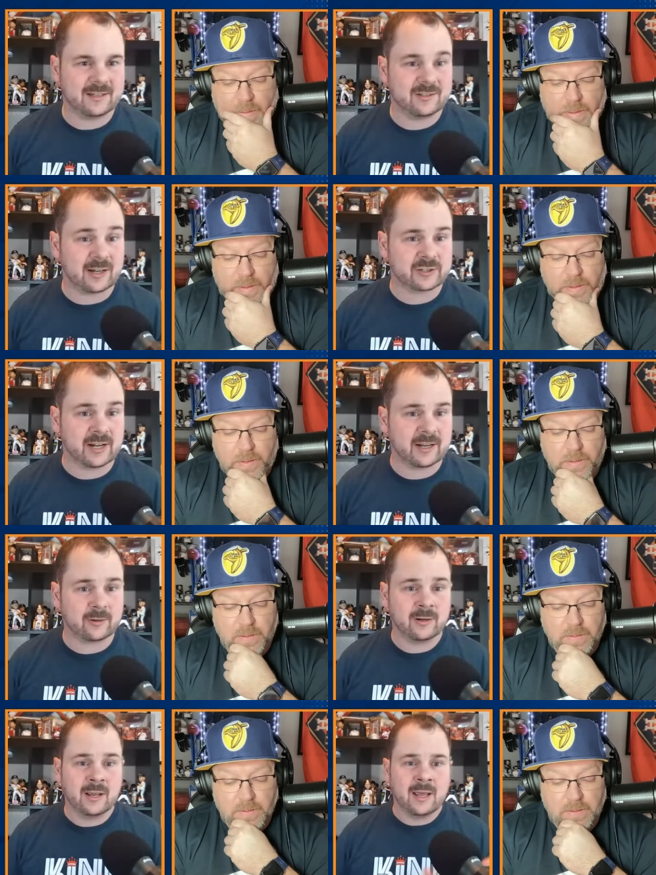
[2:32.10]
Speaker 1: getting Josh
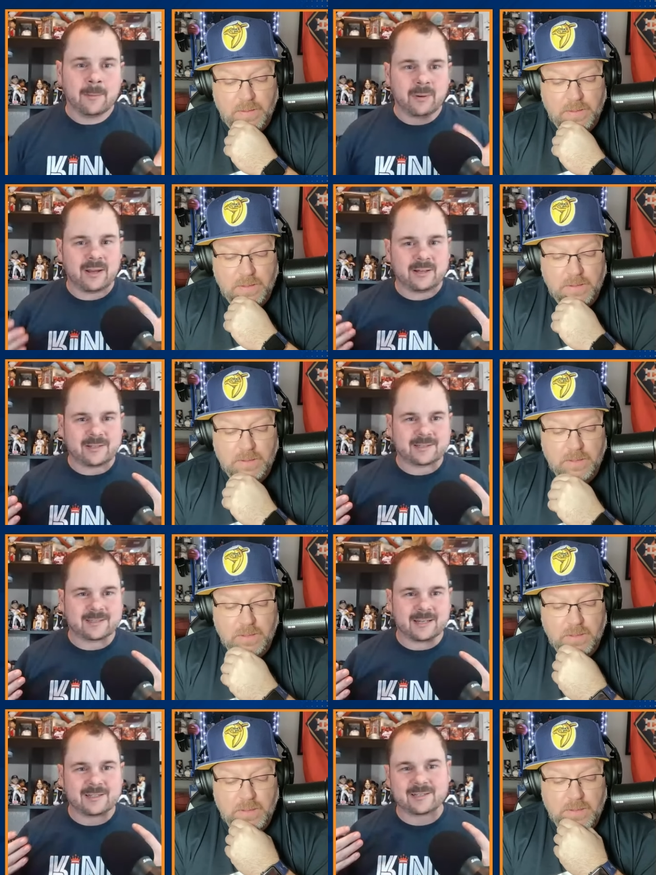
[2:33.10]
Hader, but it
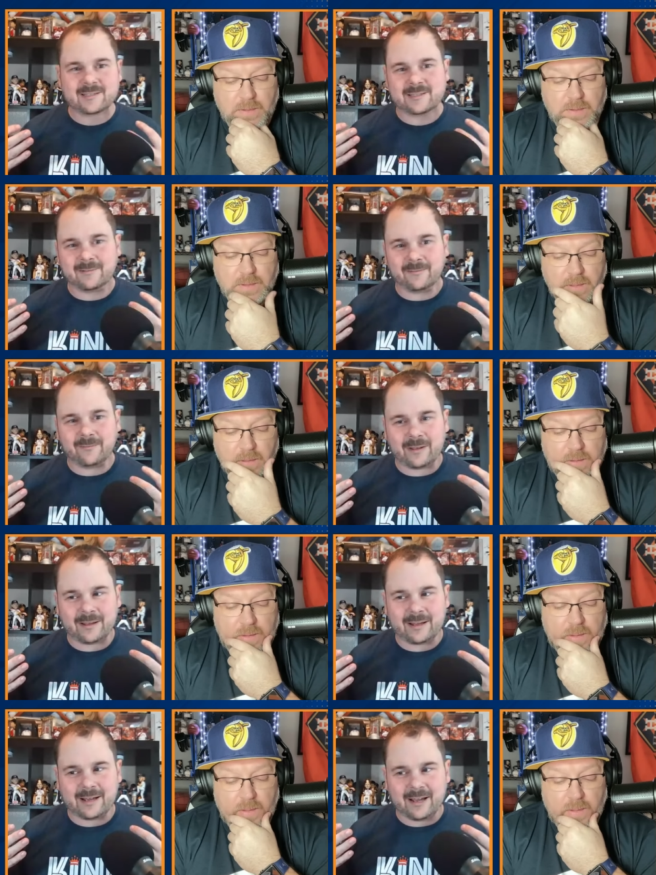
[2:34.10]
just, it just,
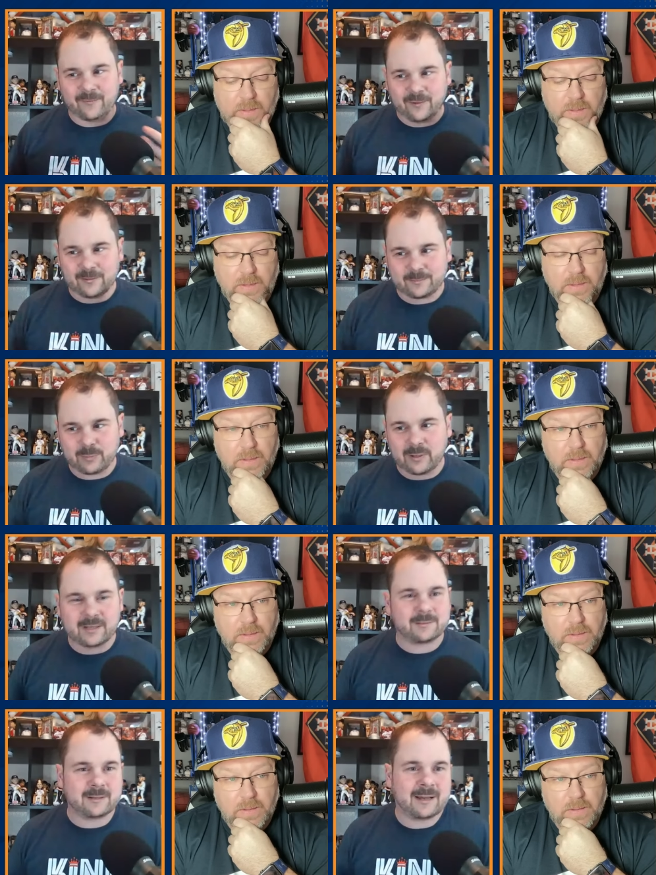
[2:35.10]
if you put
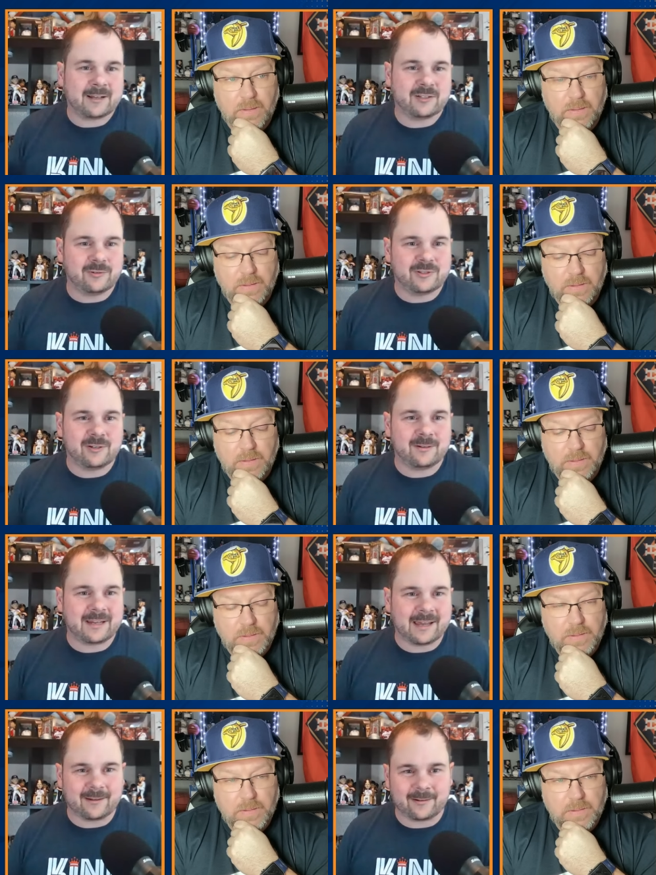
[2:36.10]
it uh, two and two
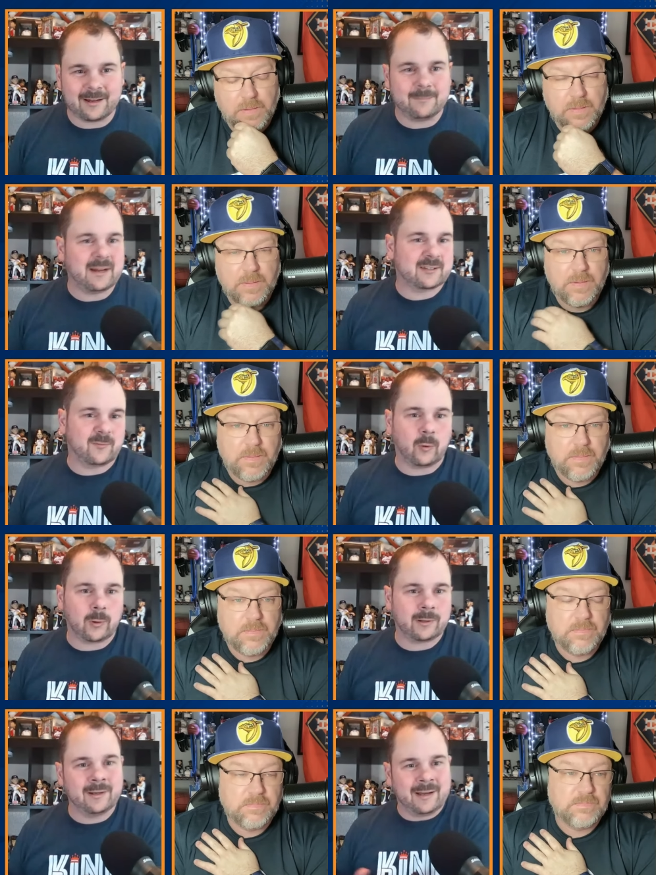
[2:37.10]
together, it makes
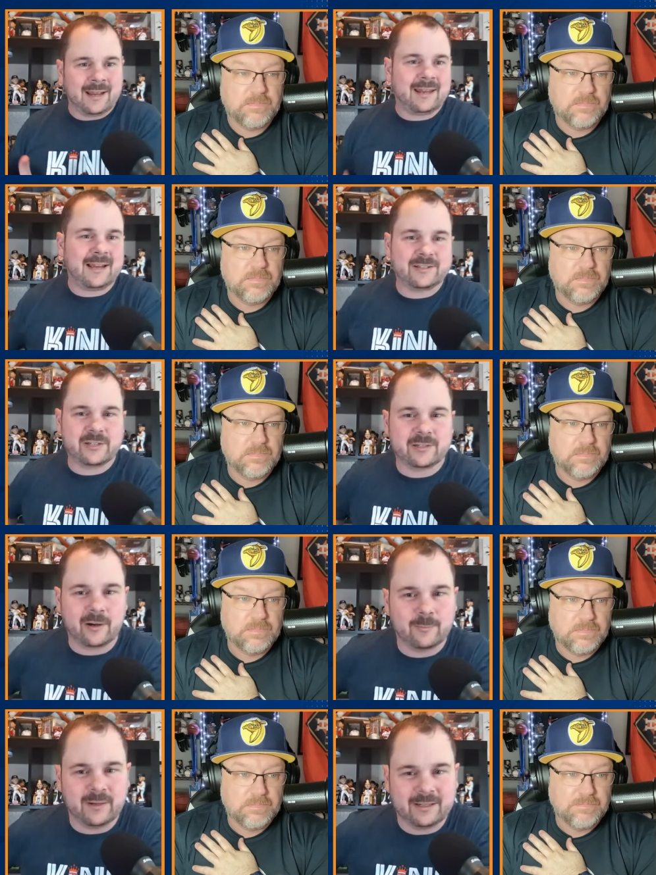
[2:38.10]
four, and that's just
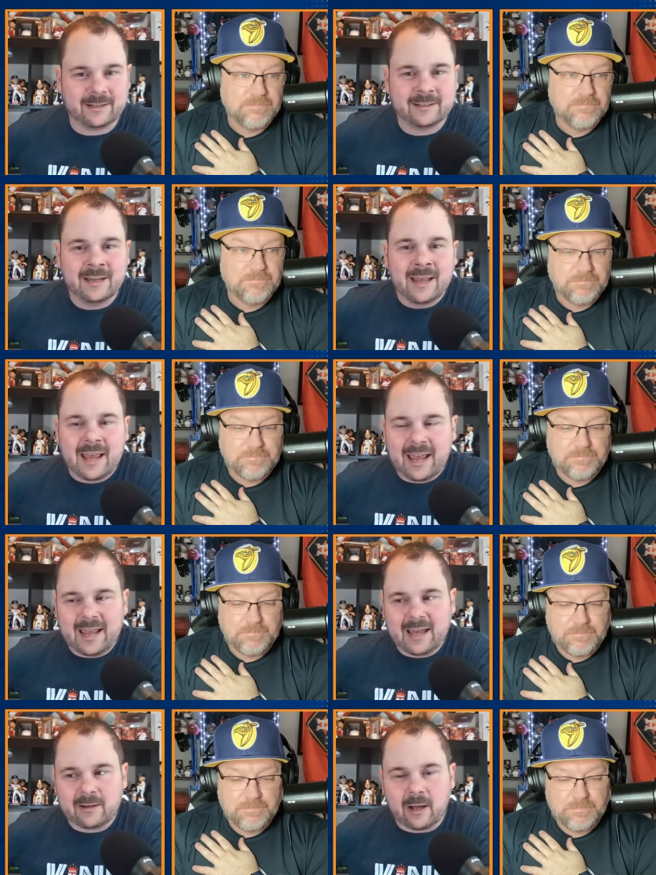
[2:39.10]
our opinion.
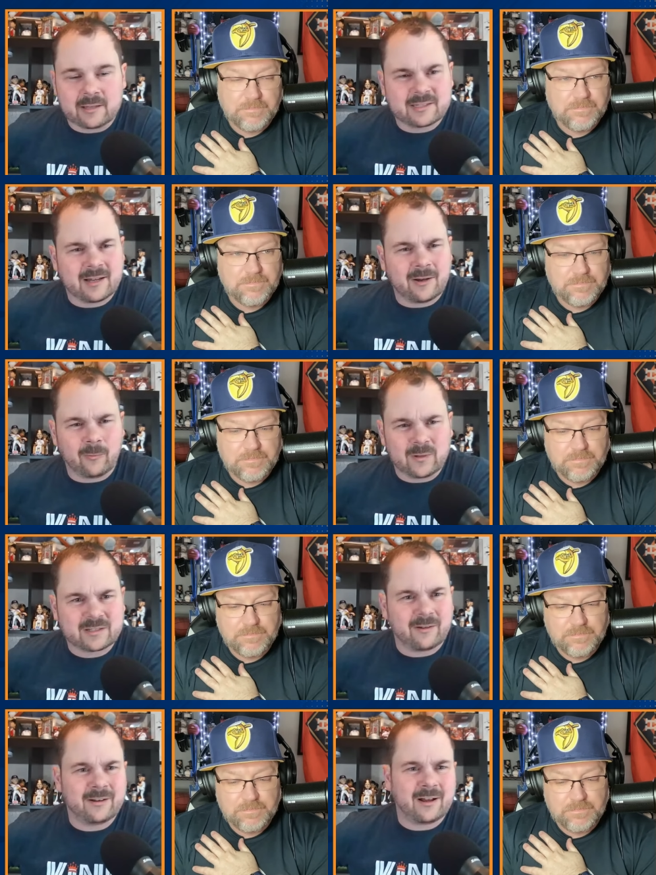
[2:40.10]
And also,
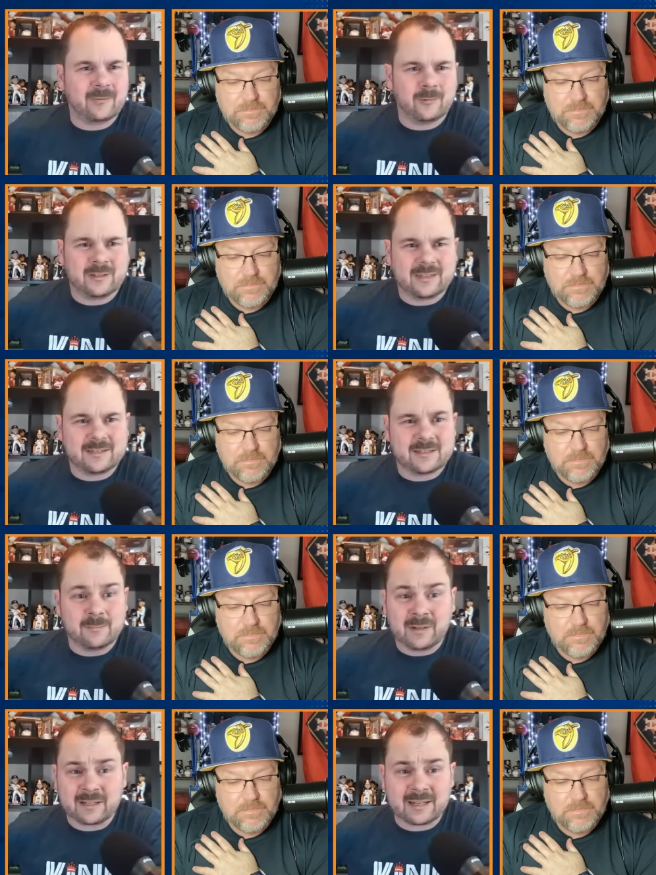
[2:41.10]
what's going on with this
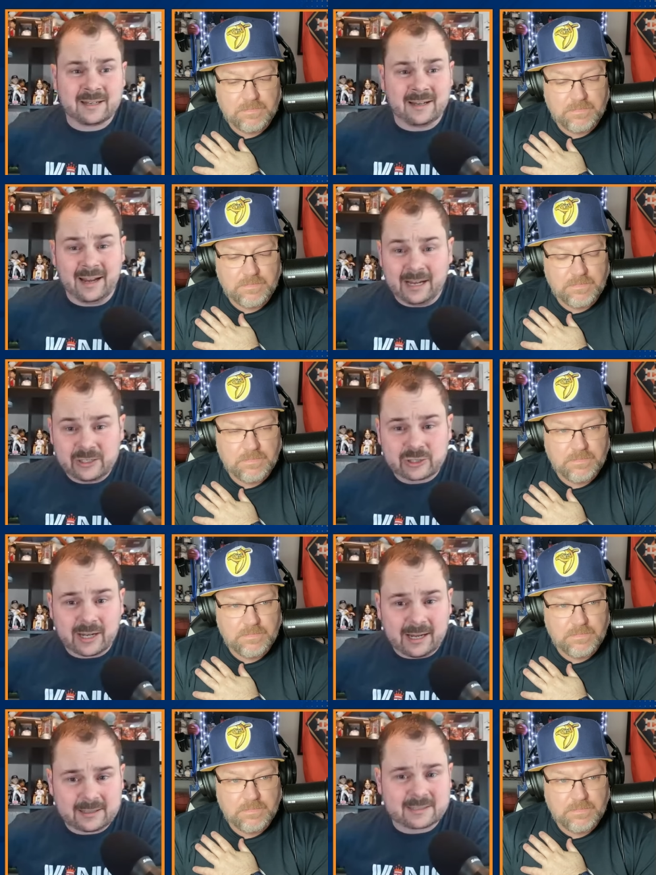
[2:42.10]
Dominican age
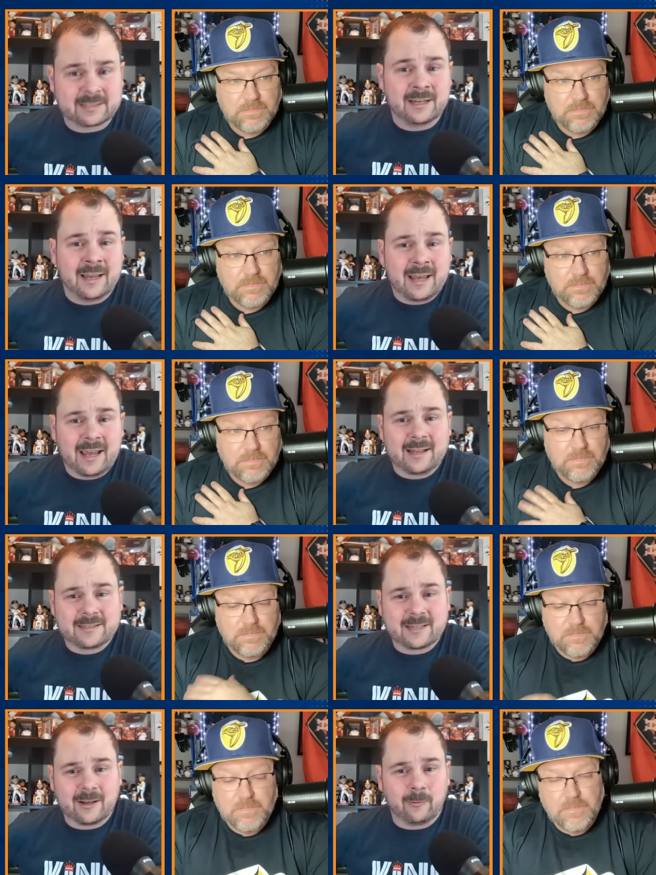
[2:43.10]
gate?
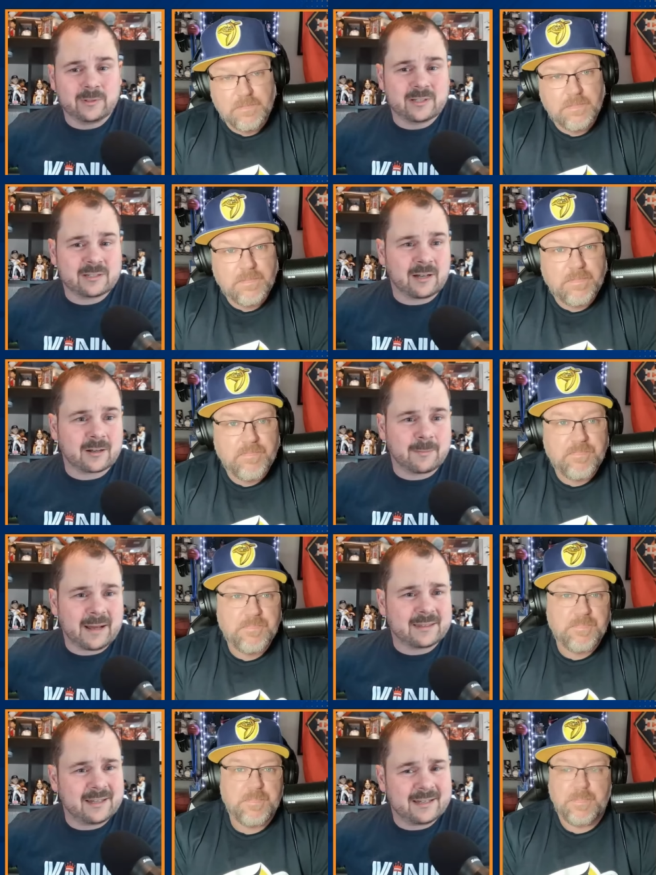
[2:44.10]
And so we'll just talk
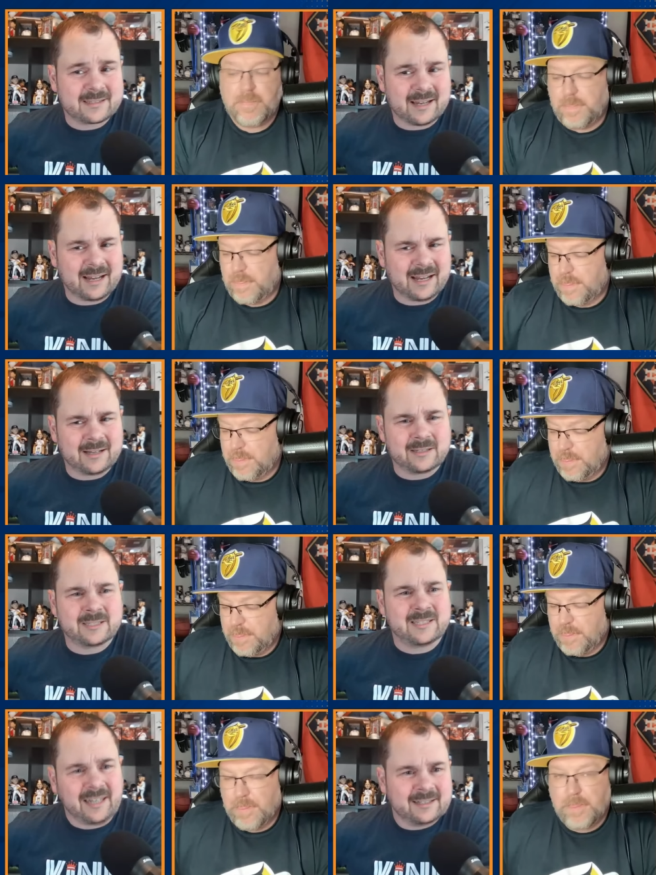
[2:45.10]
about this and
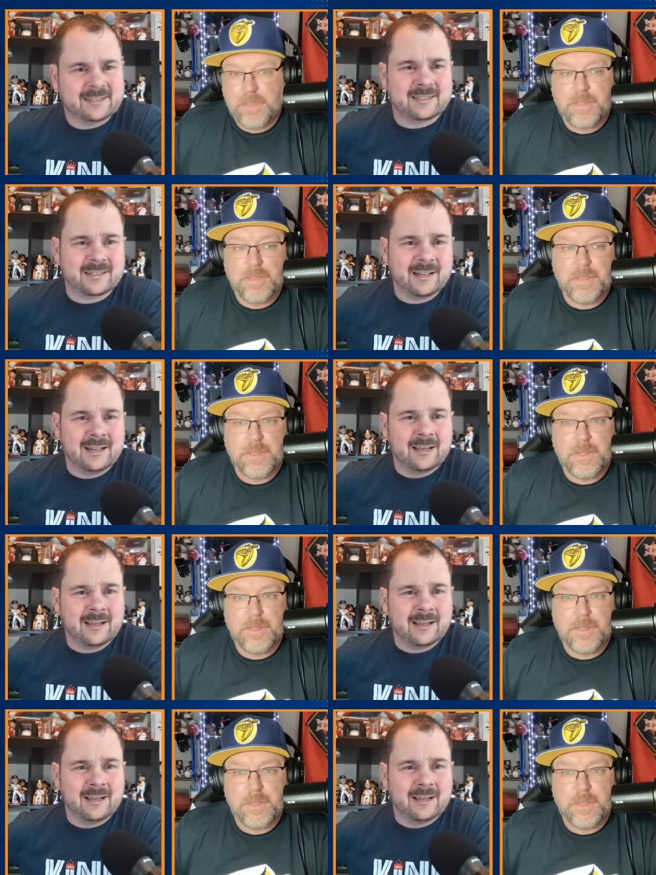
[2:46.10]
cease